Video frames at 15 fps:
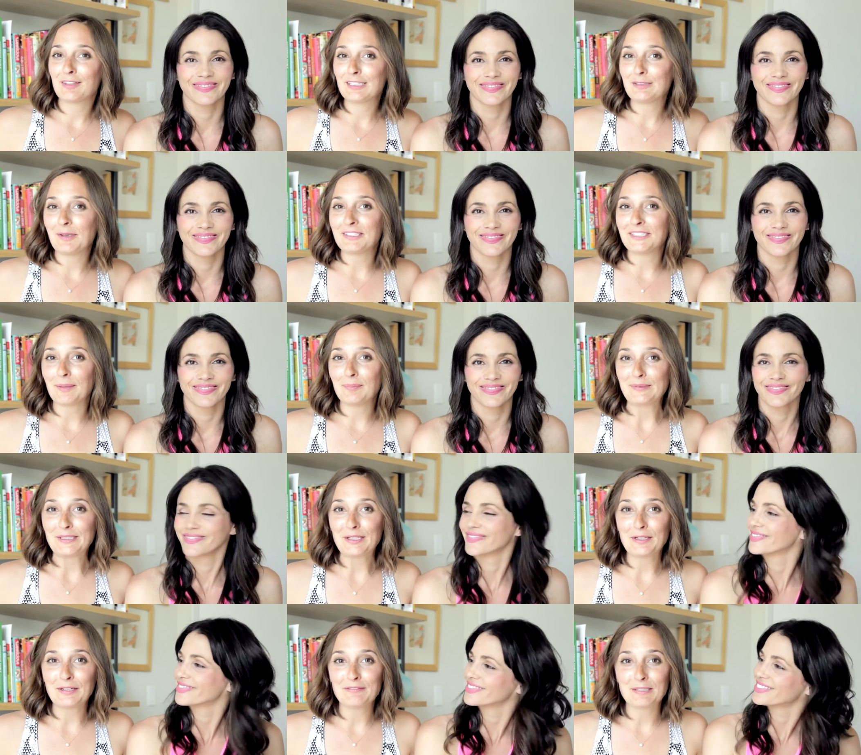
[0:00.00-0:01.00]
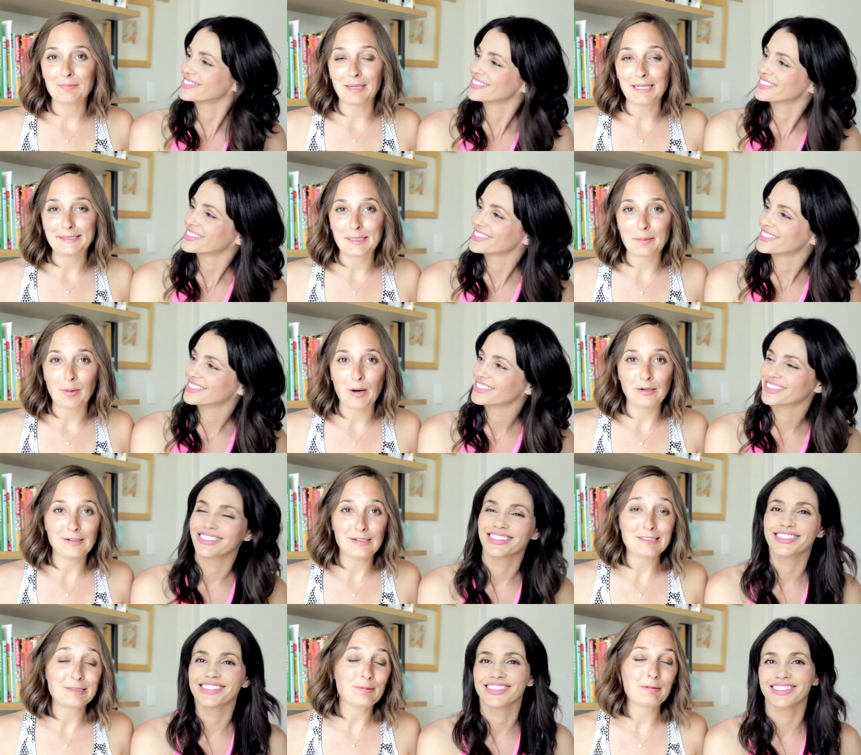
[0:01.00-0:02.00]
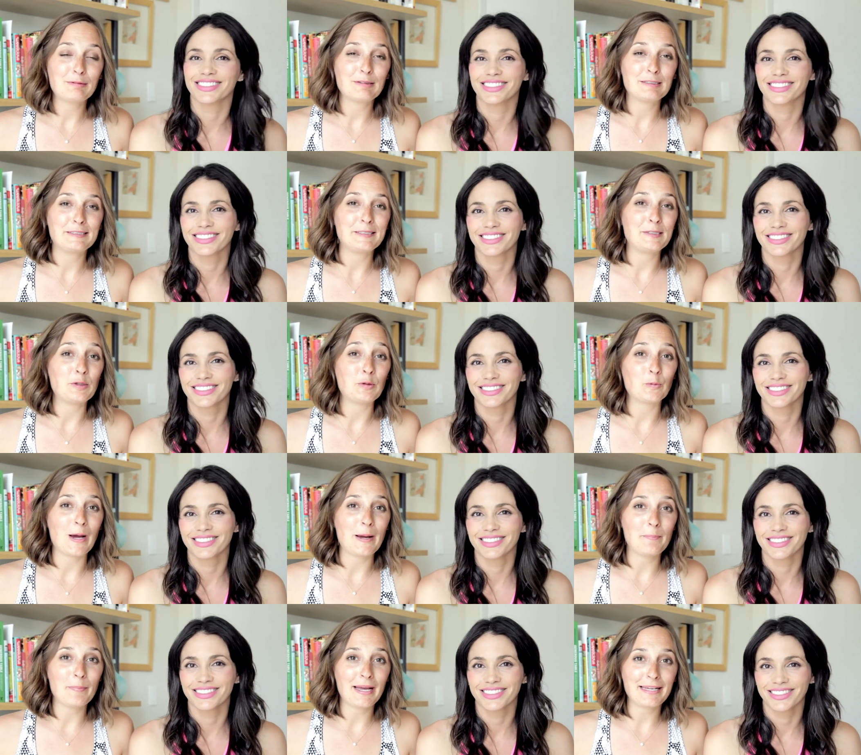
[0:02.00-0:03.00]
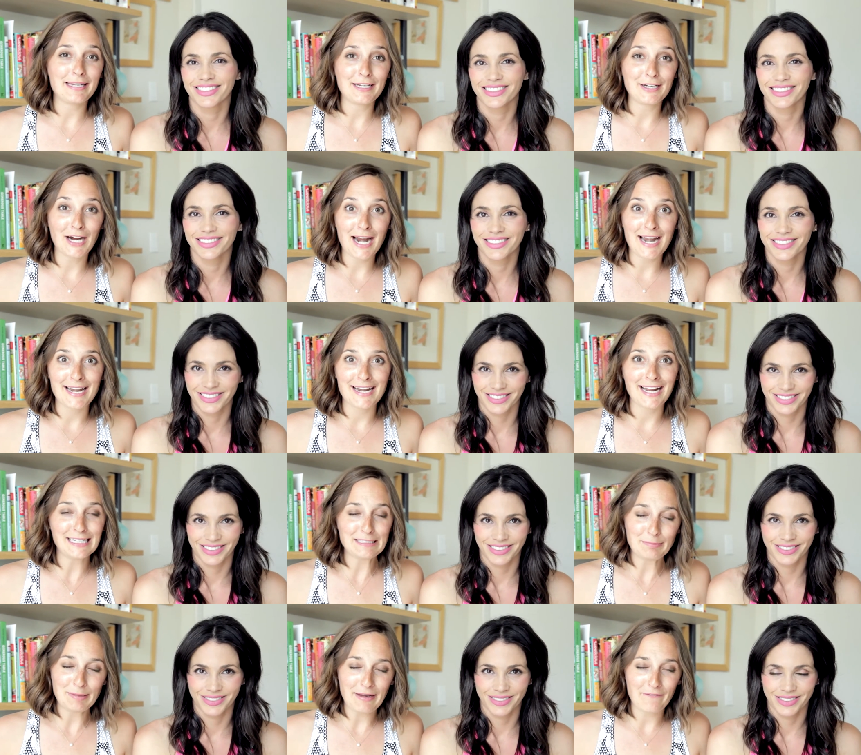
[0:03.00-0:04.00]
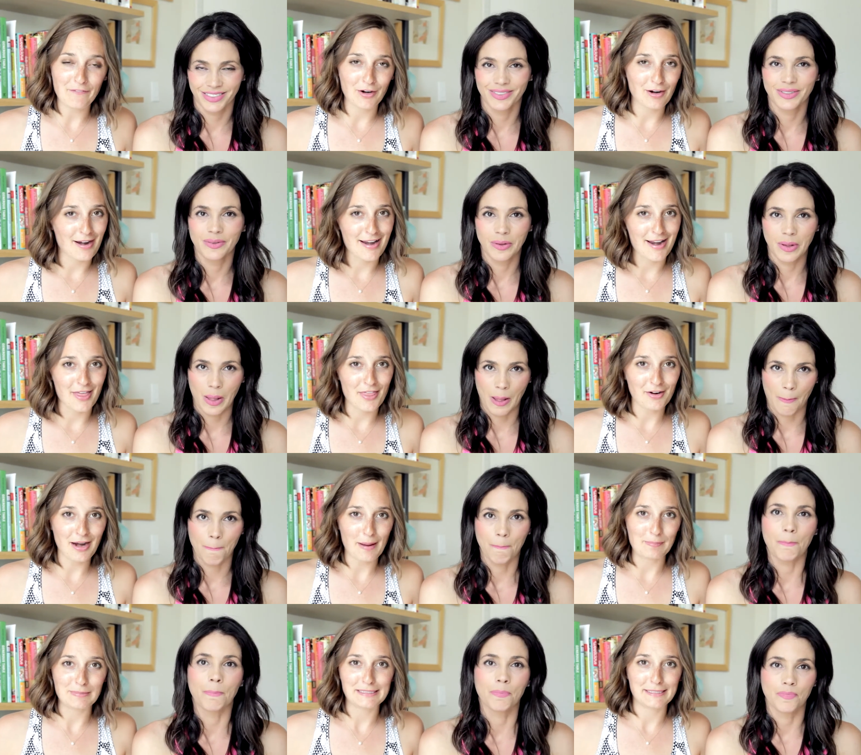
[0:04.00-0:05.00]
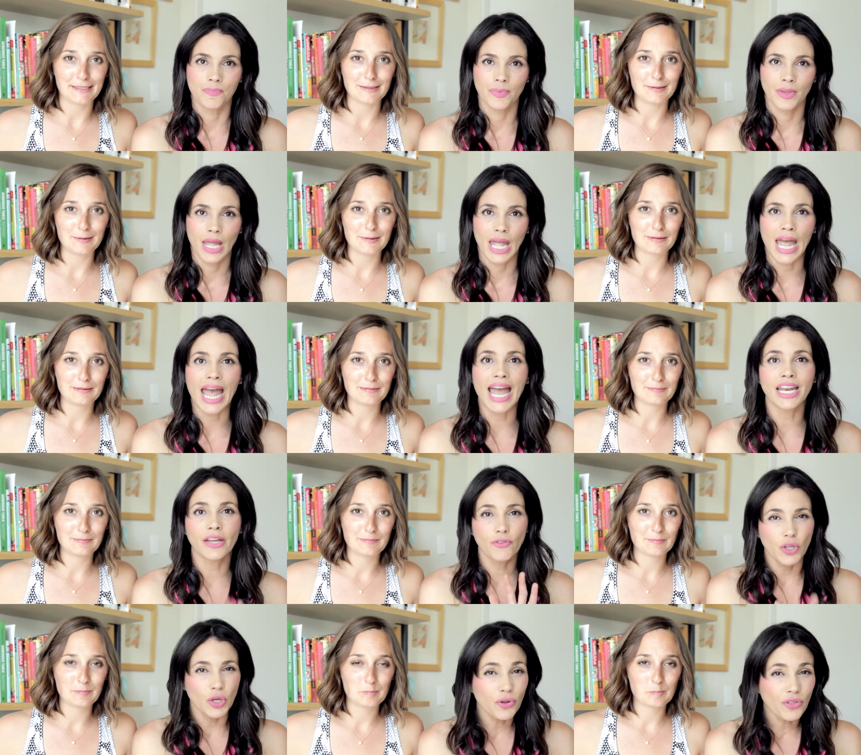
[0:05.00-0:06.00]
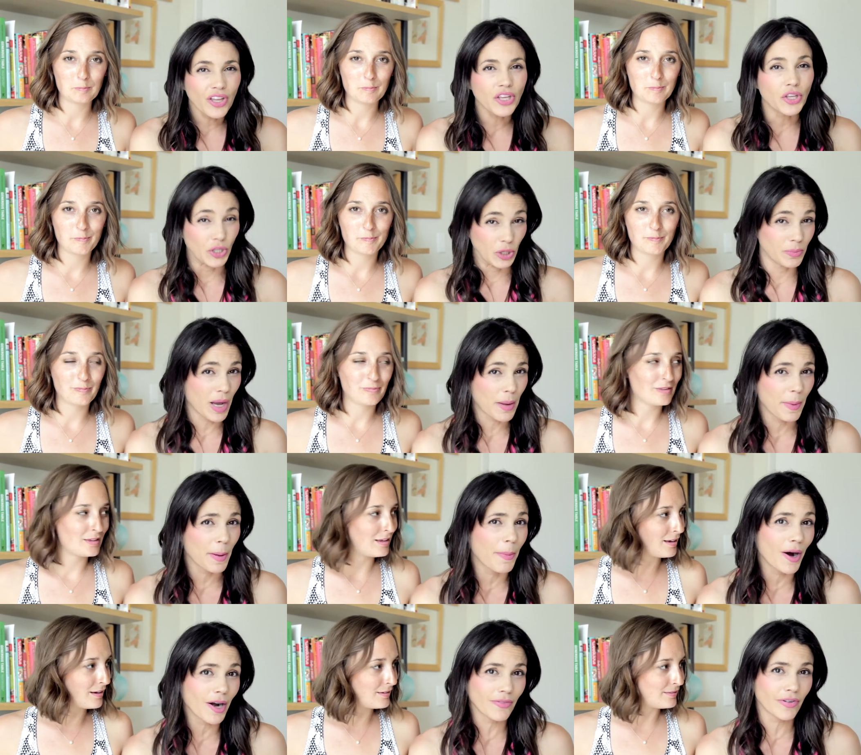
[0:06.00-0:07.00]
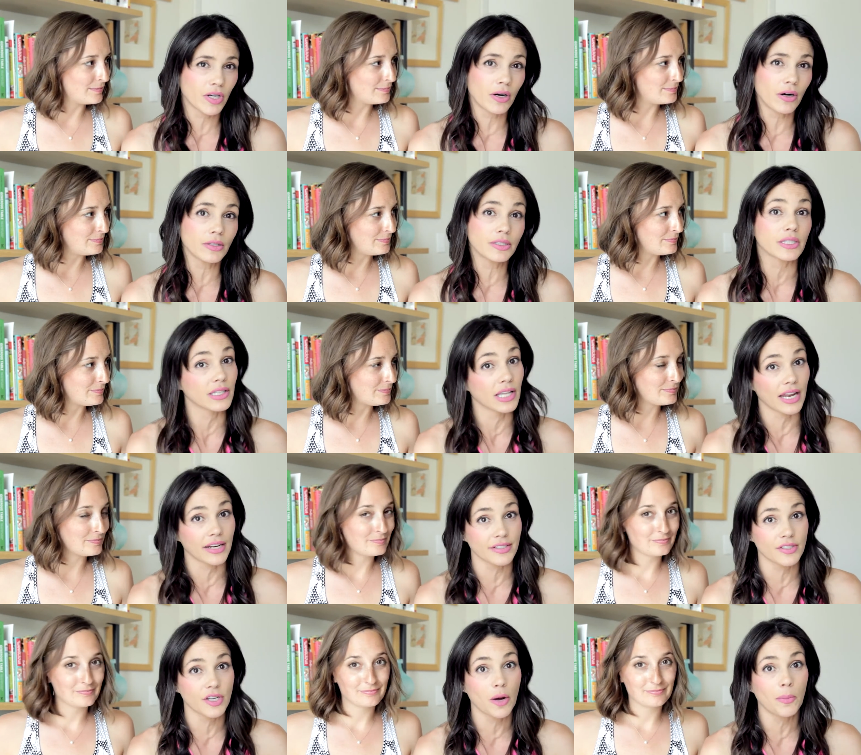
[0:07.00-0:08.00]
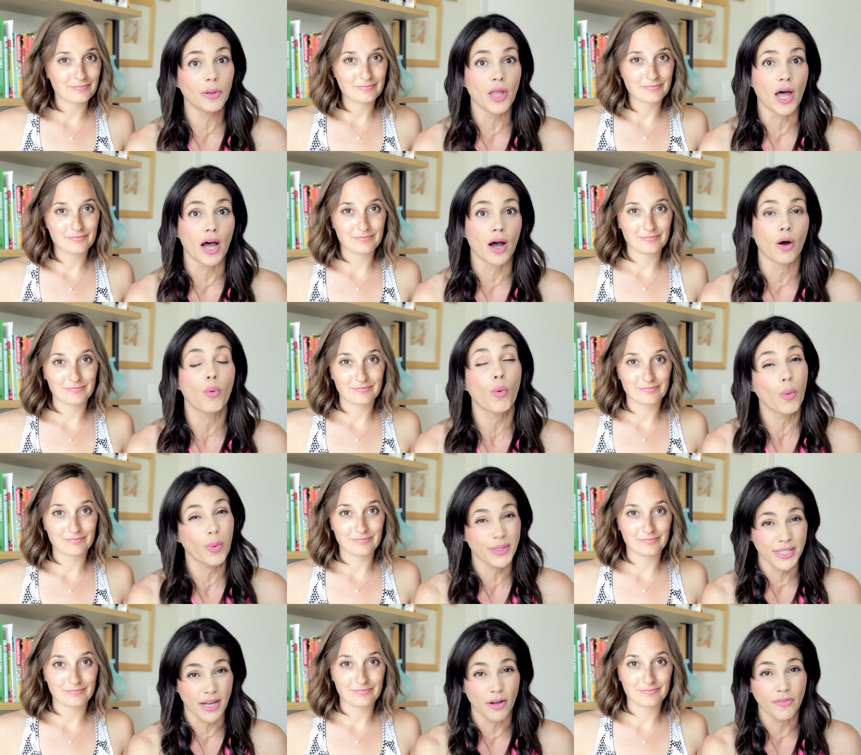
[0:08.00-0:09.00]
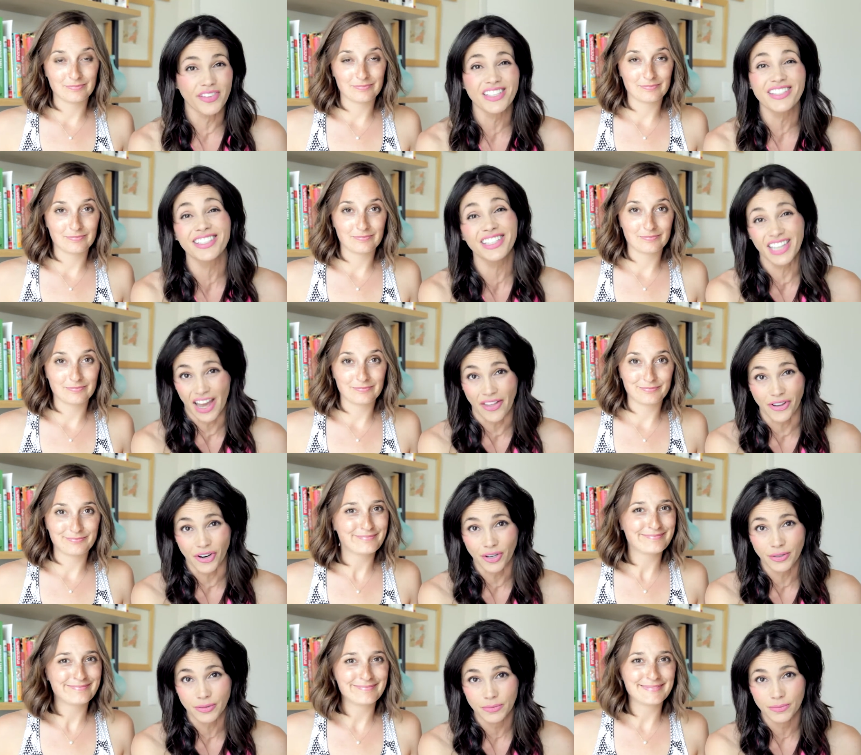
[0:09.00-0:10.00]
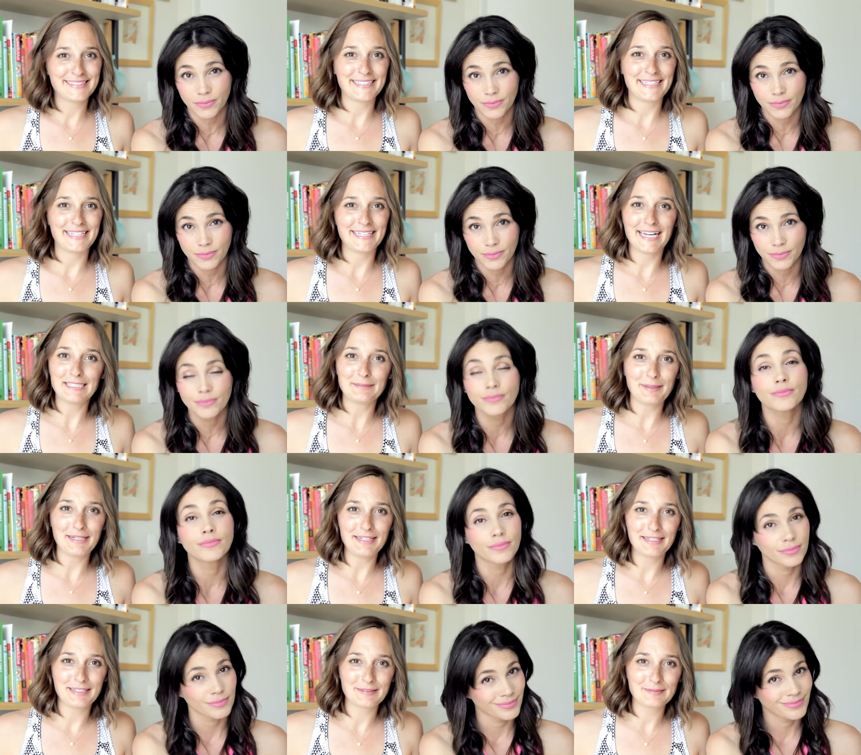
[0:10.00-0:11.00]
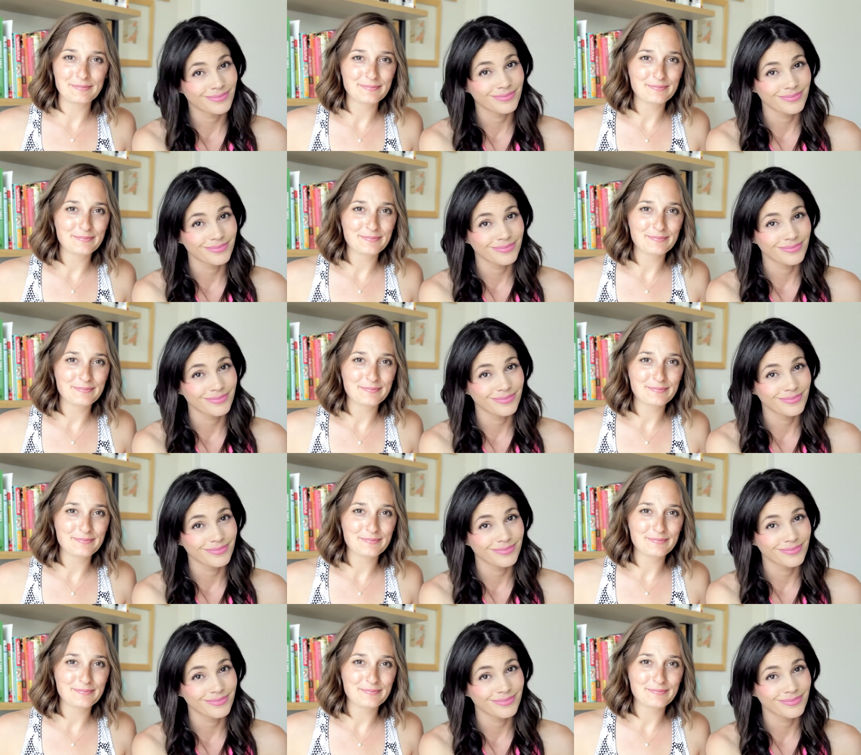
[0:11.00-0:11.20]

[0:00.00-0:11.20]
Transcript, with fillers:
Speaker 1: this week's episode of Domestic Partners. We will see you right back here next week for another episode. And if you
Speaker 2: think you might be part of a cult, let us know below. We'll resolve this together.
Speaker 1: See you next week.